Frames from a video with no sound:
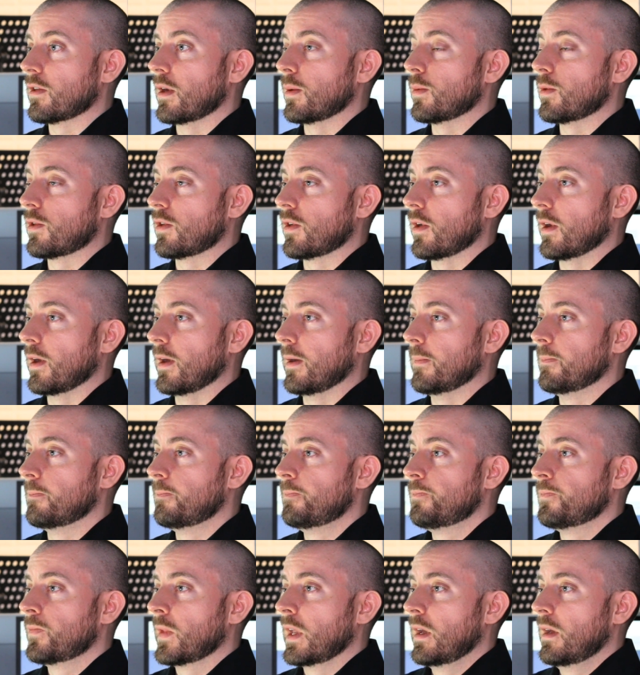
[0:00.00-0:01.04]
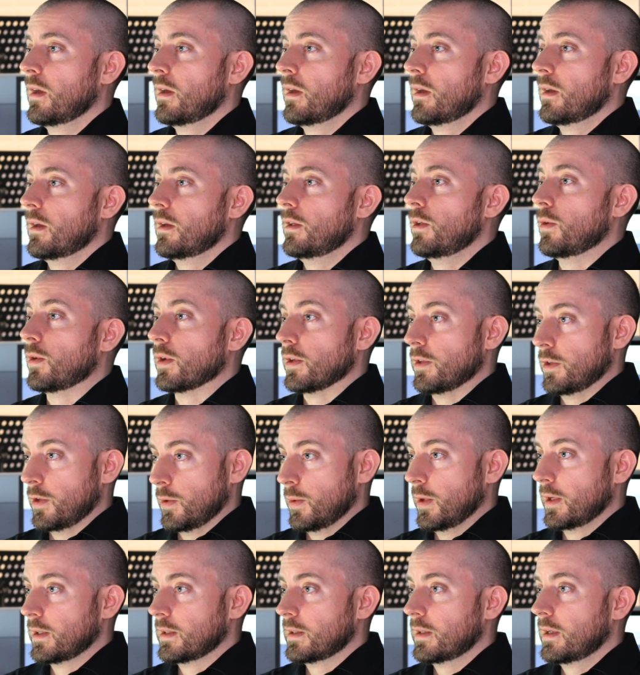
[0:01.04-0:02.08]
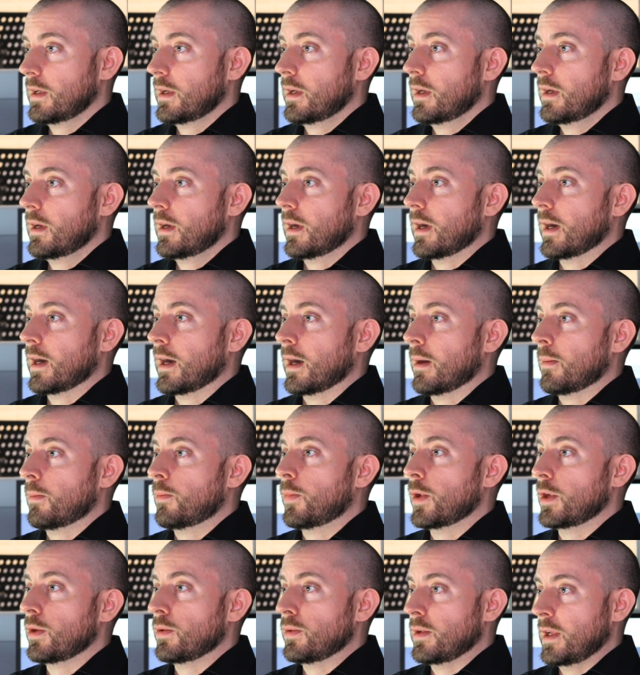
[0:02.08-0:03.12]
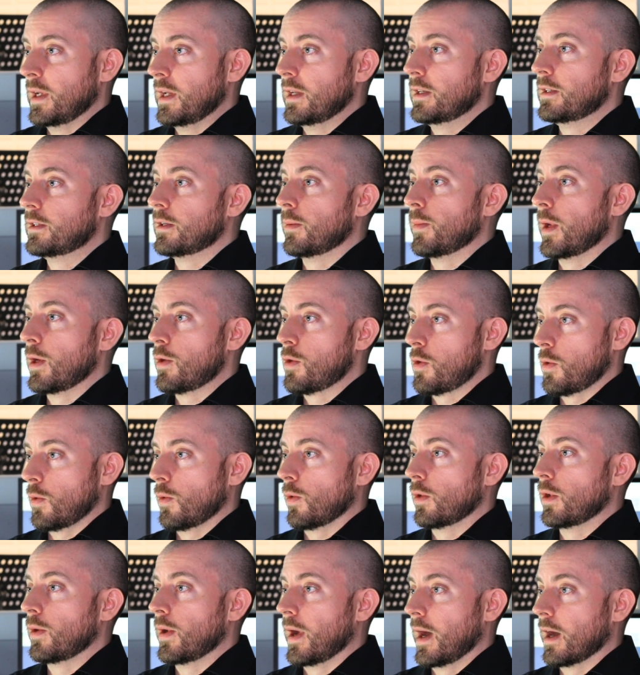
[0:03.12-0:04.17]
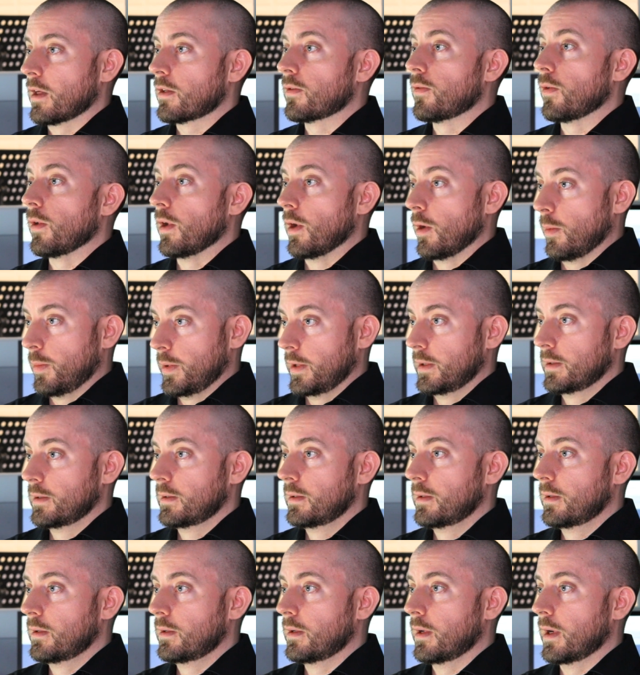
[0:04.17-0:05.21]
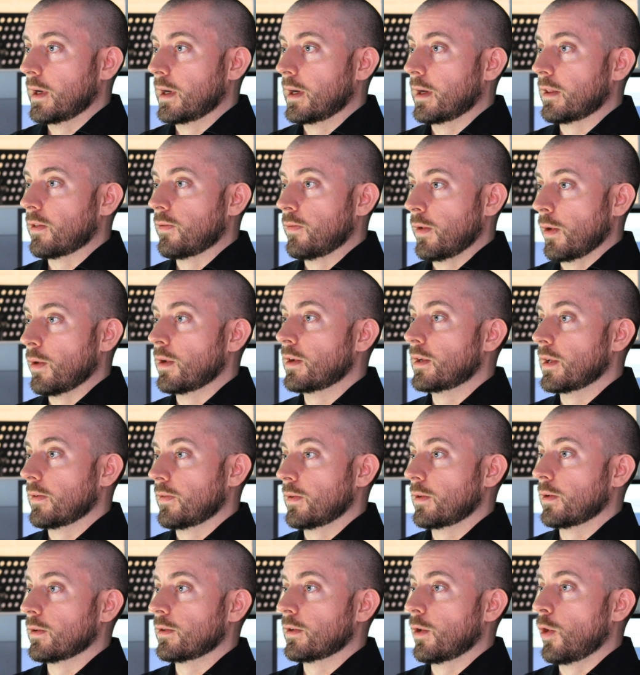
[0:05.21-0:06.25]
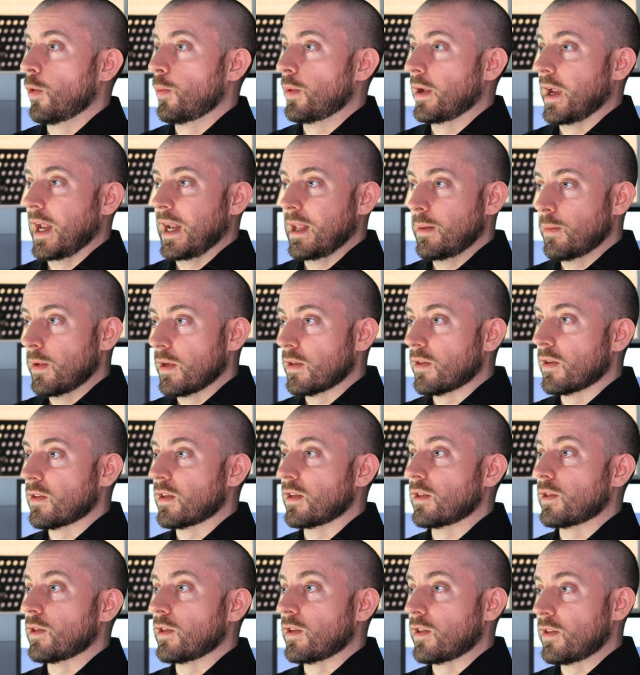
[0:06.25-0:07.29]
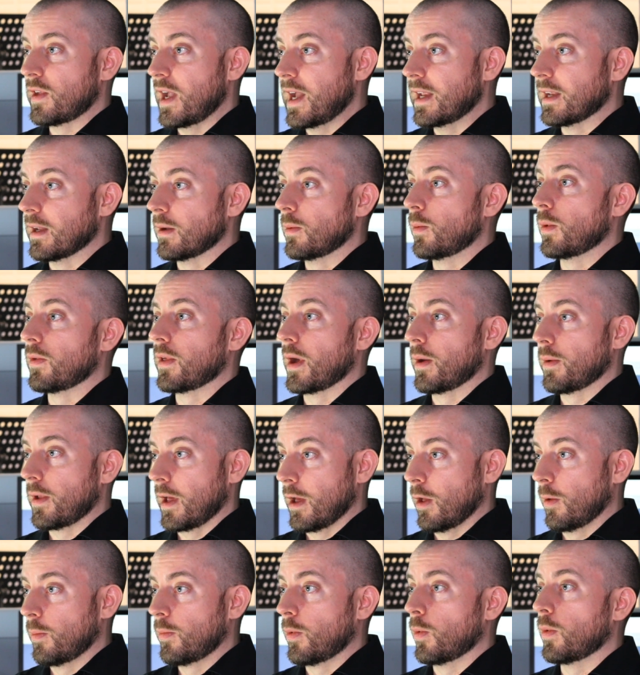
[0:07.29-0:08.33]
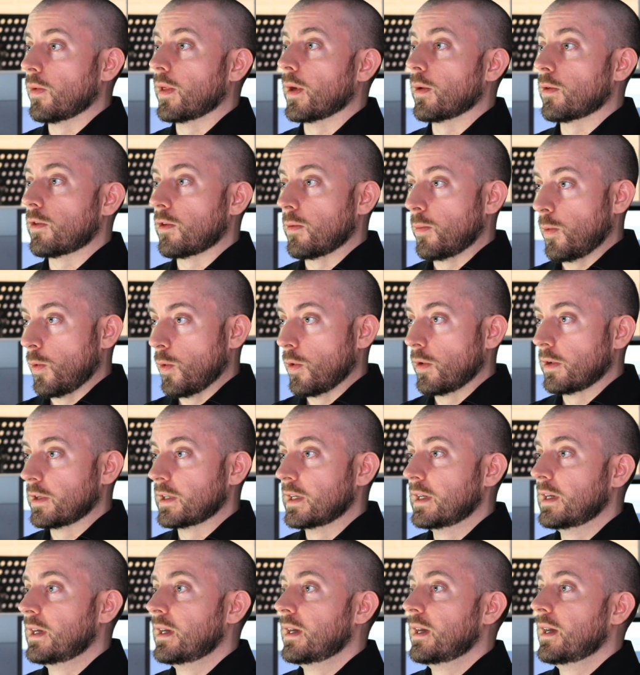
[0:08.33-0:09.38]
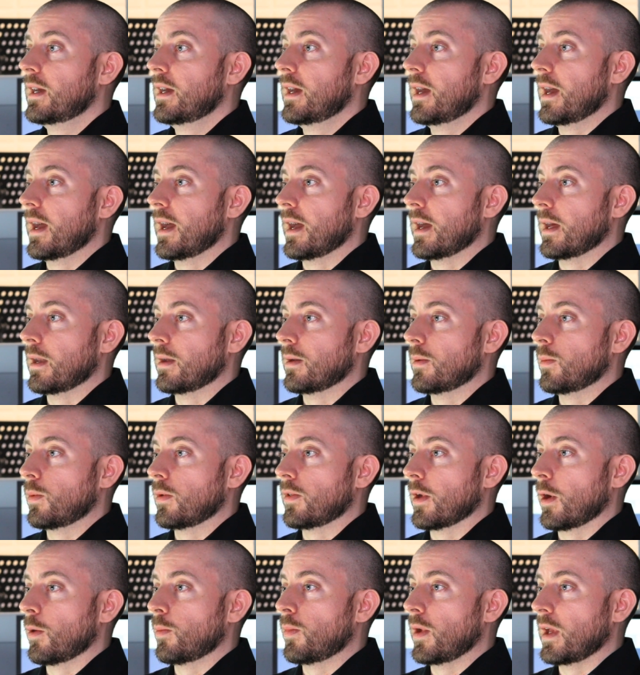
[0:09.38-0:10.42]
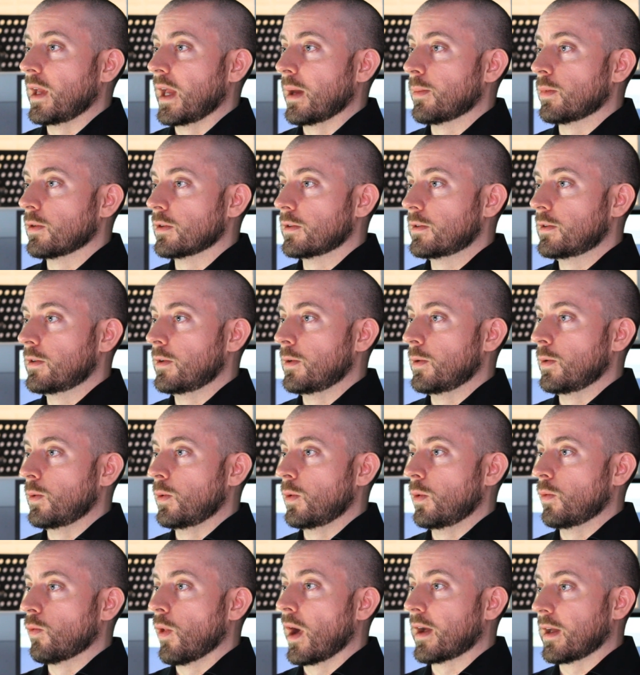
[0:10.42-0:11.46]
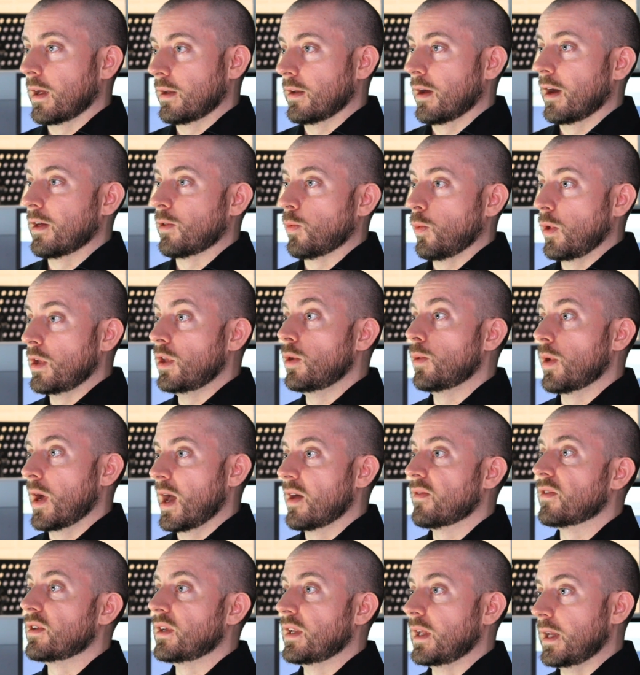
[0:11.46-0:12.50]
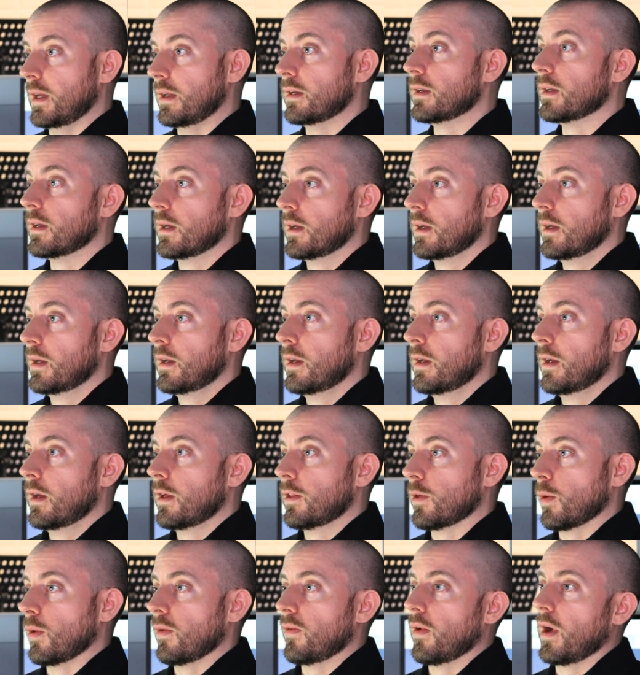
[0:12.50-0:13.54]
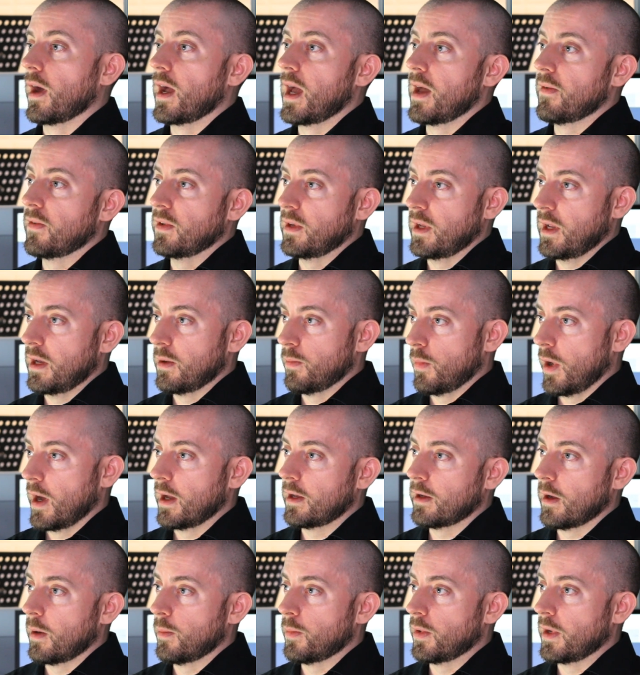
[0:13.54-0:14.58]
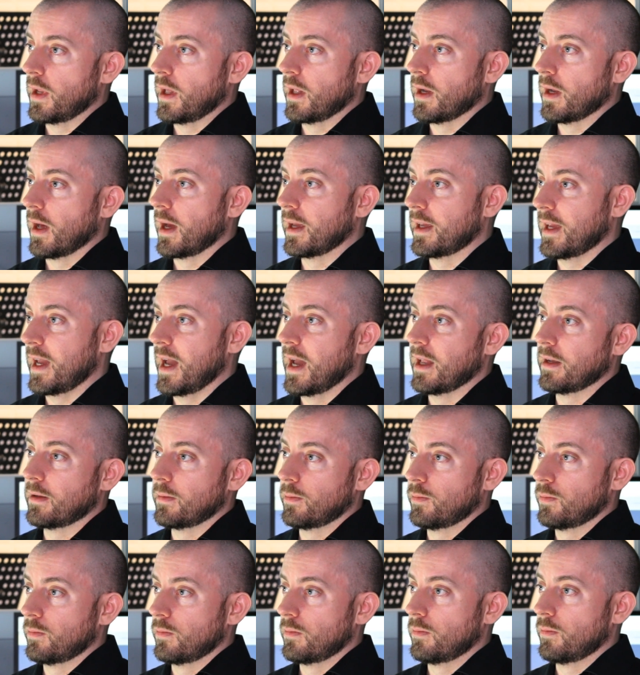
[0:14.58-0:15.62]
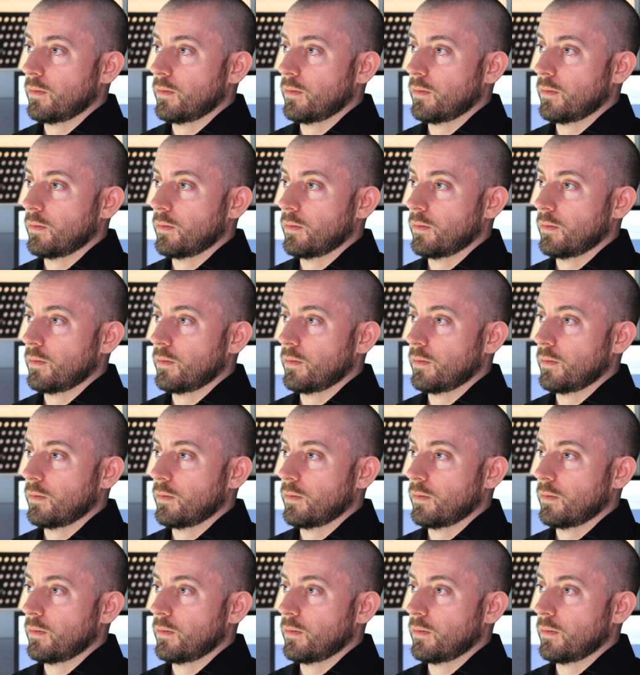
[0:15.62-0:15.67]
case, I would say you can do it, but you need to make sure you ask for help. It's very difficult to open any business and sustain it without help, without support, and without being able to recognize when you have a need. So if I have a need in my company and I can't